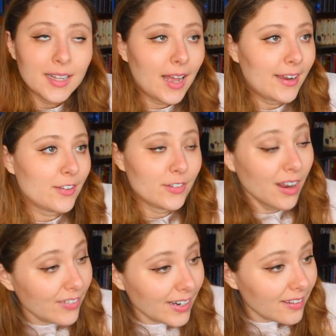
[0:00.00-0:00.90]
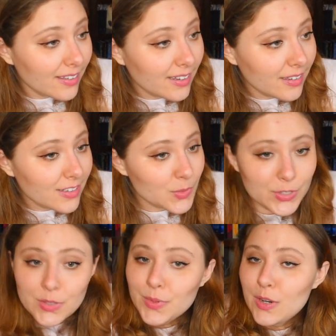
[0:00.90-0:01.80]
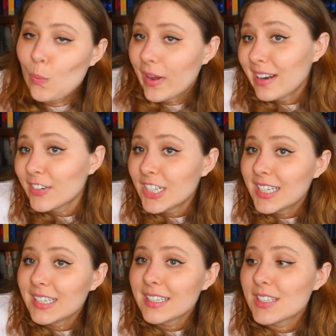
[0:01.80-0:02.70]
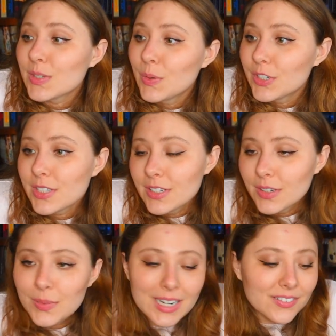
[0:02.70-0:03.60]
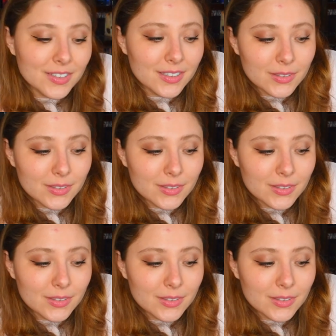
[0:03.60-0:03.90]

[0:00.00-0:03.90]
either not read anything else, or to read whatever else, or just, you know, whatever.